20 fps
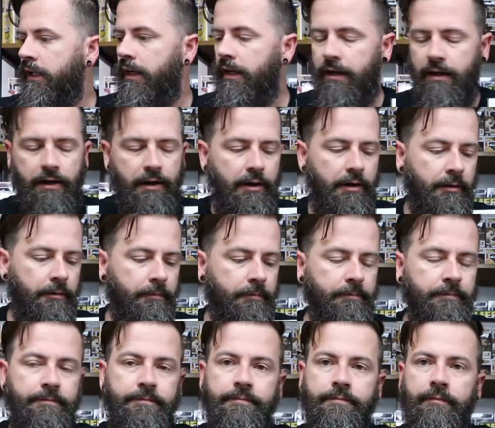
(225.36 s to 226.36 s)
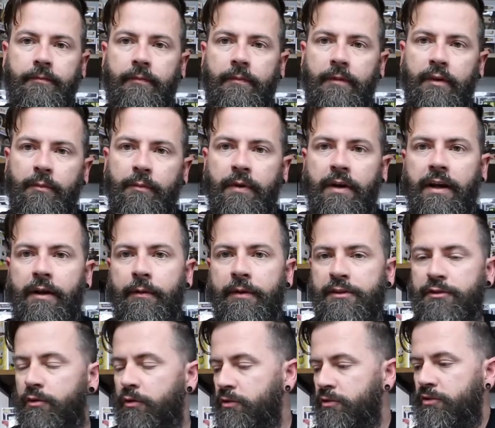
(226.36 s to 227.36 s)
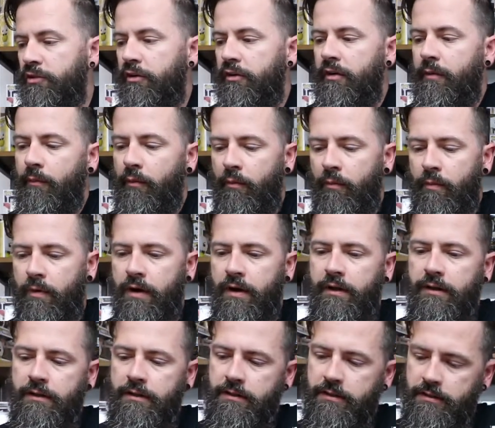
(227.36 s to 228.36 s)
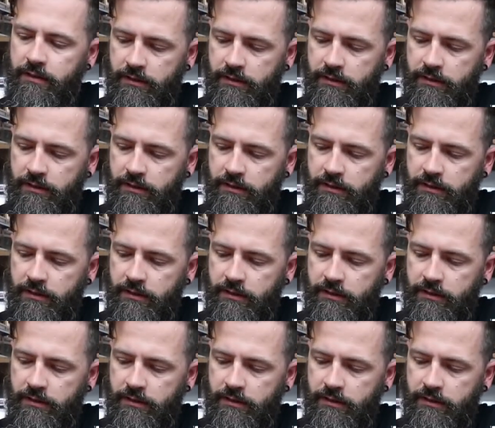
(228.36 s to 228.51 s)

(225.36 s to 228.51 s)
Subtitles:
But anyway, Swords of Sorrow #1.